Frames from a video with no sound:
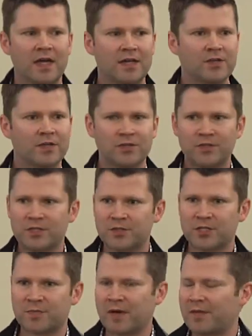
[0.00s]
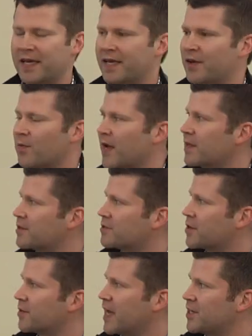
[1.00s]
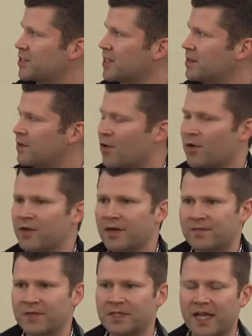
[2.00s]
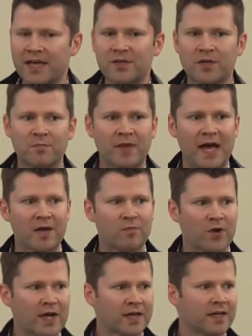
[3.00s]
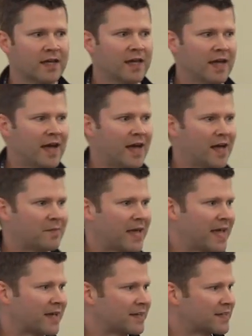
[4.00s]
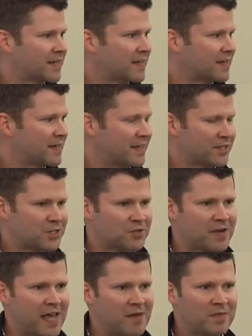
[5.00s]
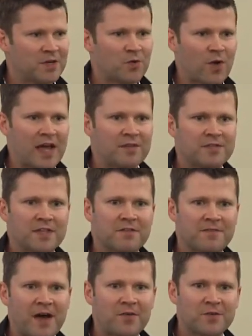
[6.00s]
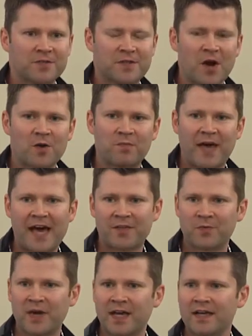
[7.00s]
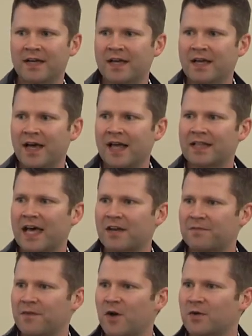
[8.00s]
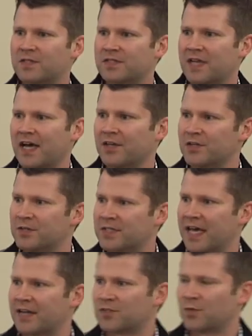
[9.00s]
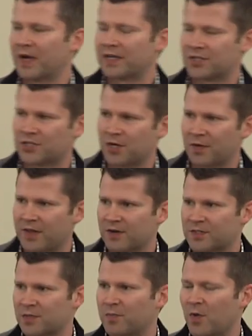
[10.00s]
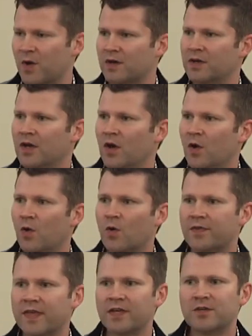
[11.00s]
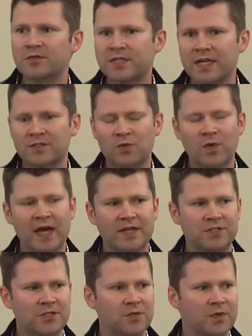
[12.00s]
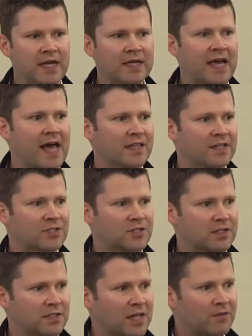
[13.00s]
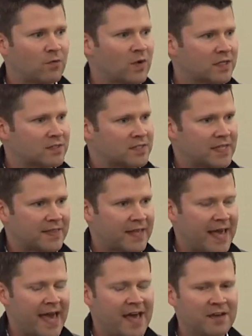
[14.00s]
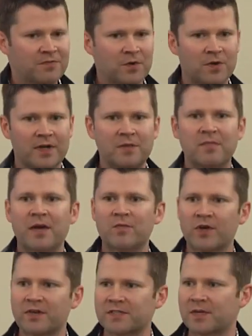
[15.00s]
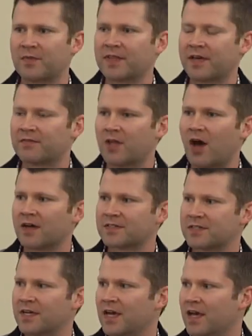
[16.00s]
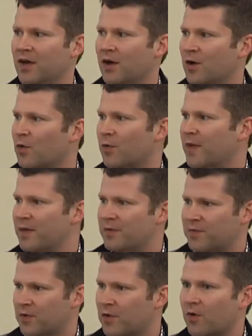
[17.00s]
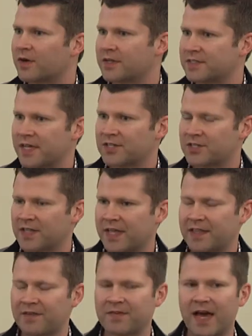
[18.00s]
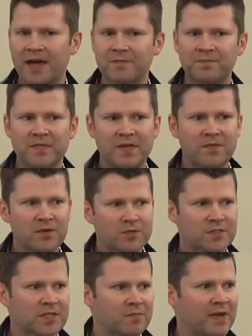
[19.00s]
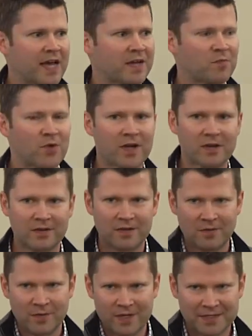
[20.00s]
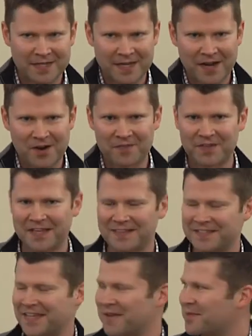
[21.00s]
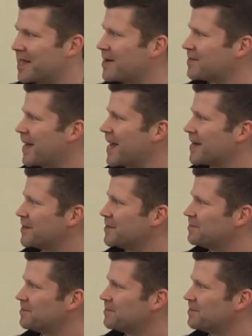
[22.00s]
You can do it just by making a regular donation, or if you'd like, you can buy a brick and get your name engraved in the Founders Garden pathway. A lot of folks use that as a way to show their support, or they use it as a way to acknowledge loved ones that they have, or in memory of someone they've lost, or maybe for an organization that they've got. If you're interested in buying a brick, we can take care of you at the table out back.